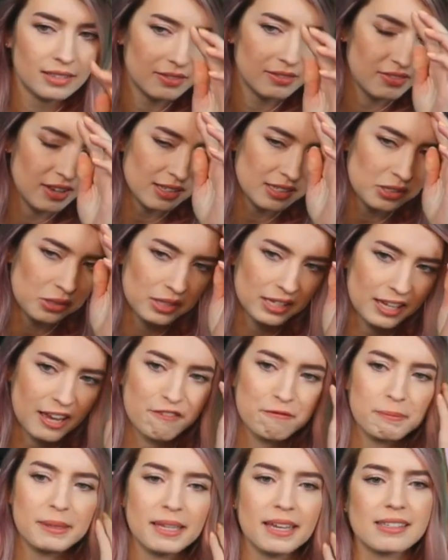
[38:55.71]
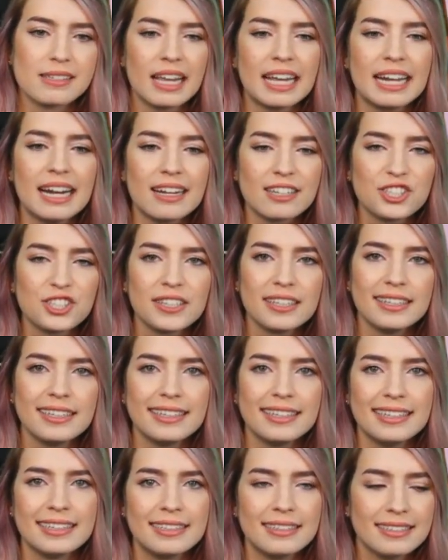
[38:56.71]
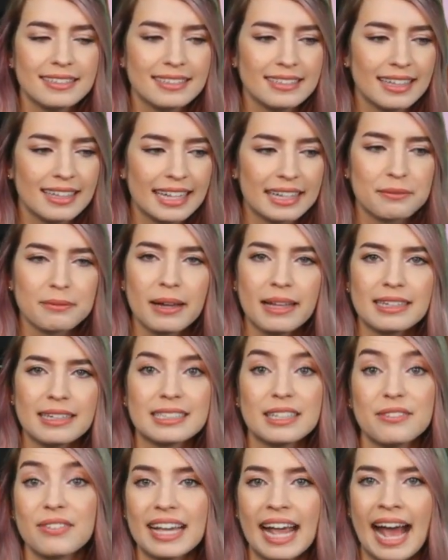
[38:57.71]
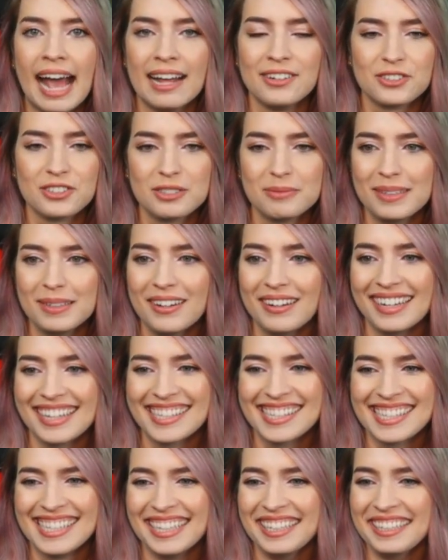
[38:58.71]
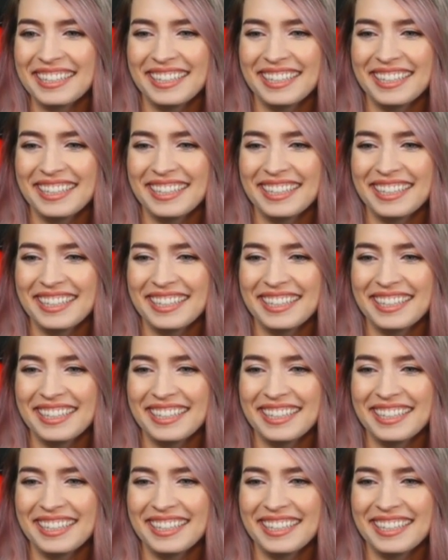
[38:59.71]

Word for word: That was the only FPS I can actually like relatively handle, to be honest.